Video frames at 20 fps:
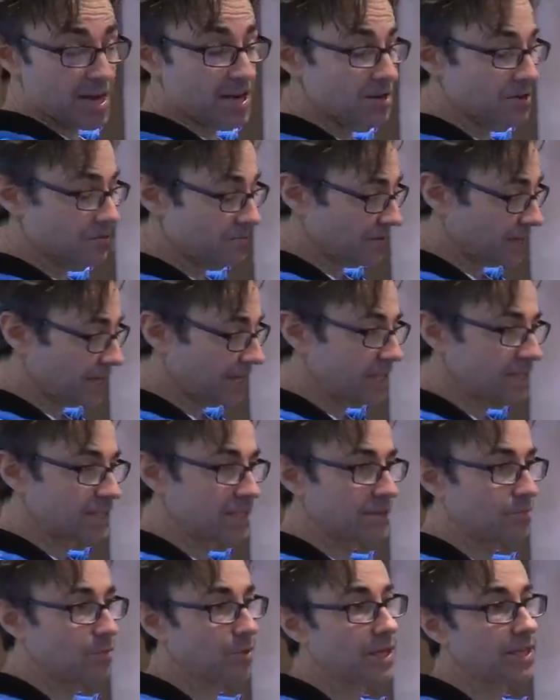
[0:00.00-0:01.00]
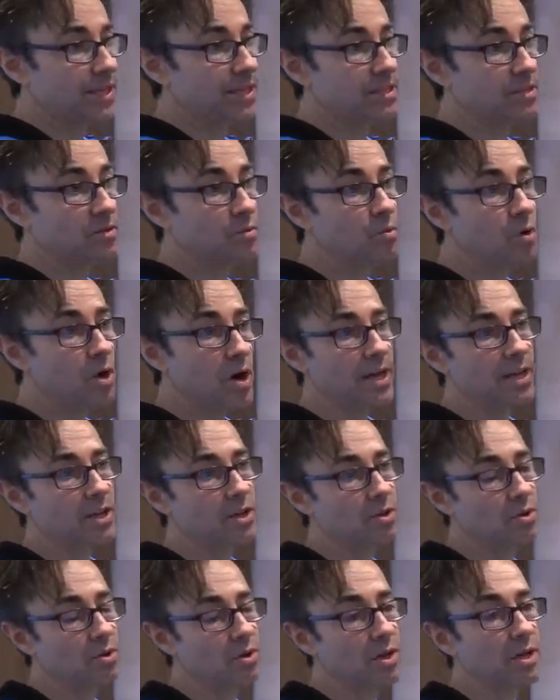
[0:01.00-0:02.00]
end of the kitchen where there's a wine
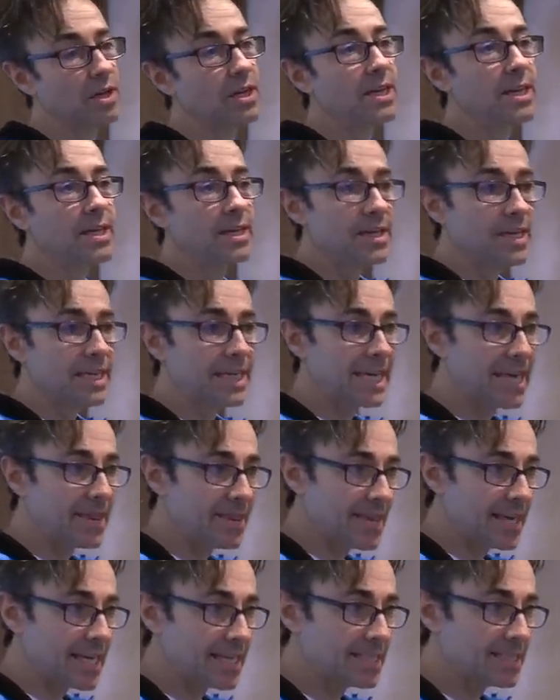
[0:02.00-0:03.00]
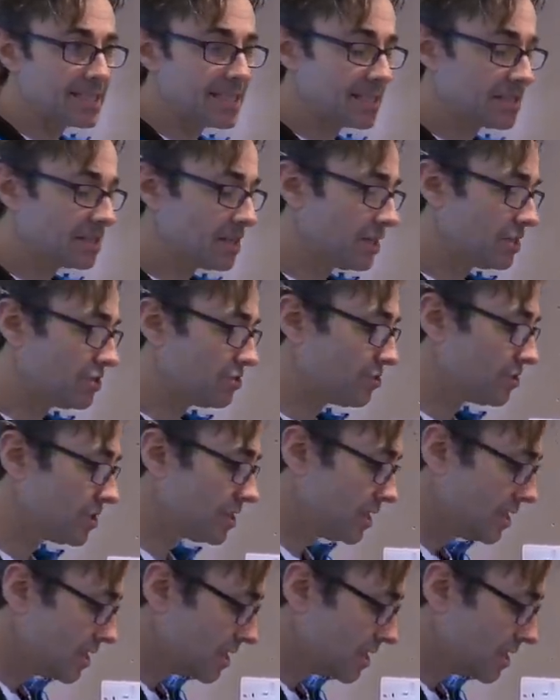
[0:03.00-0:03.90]
cooler. Again, that's 600.